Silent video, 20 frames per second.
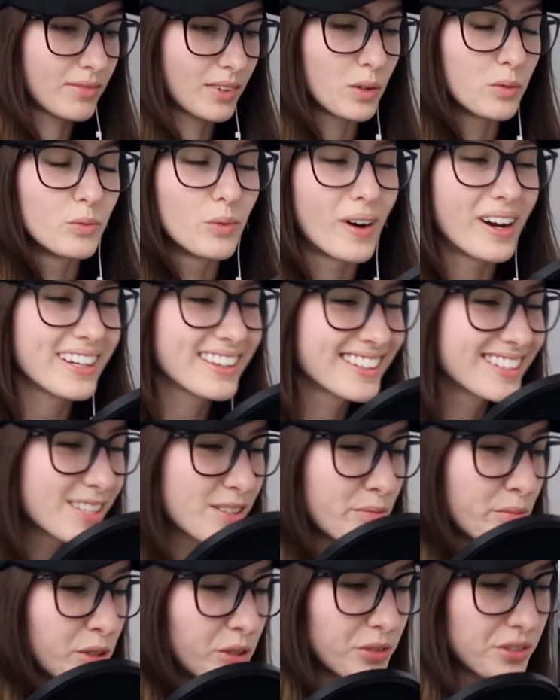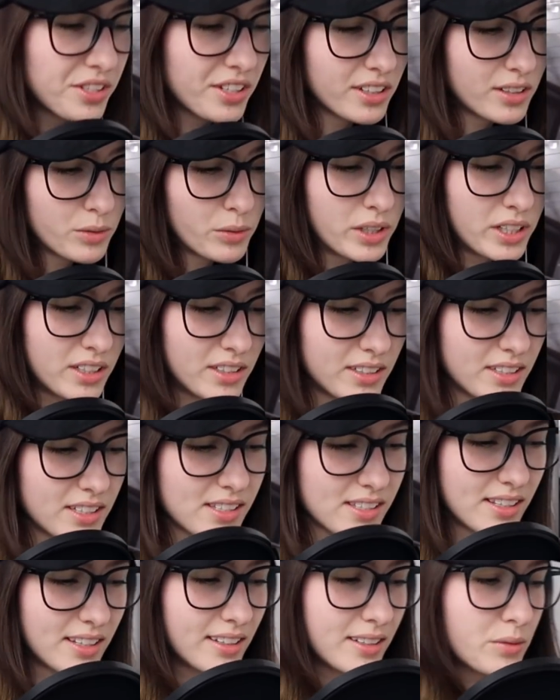Why this music? What
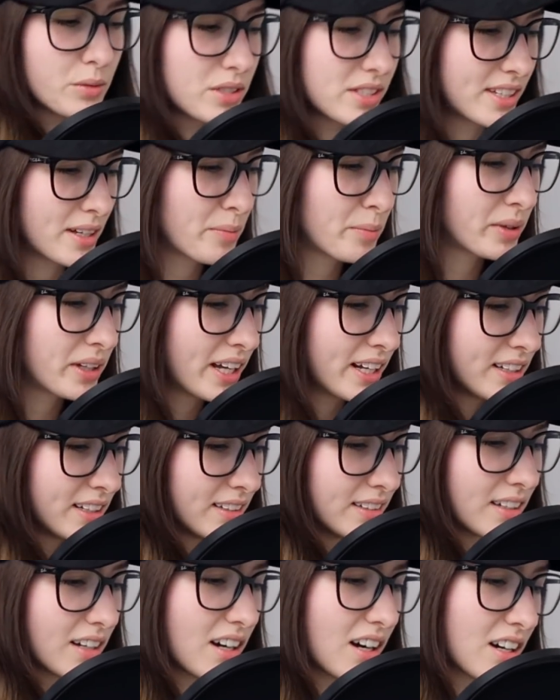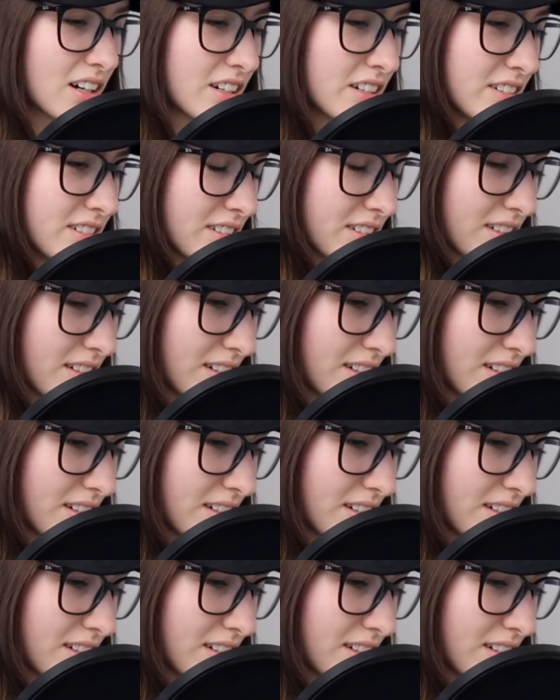is that? Was that playing in the car?